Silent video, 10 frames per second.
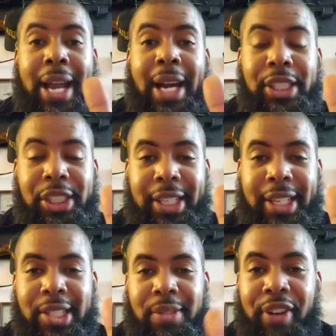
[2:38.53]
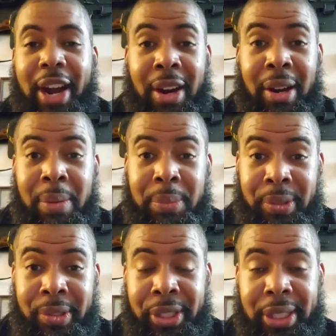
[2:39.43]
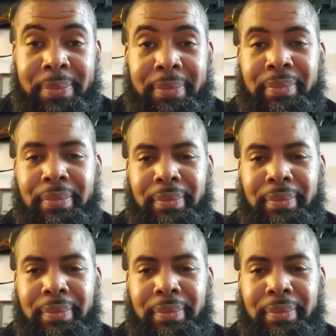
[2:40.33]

Now the shins of firearms ownership.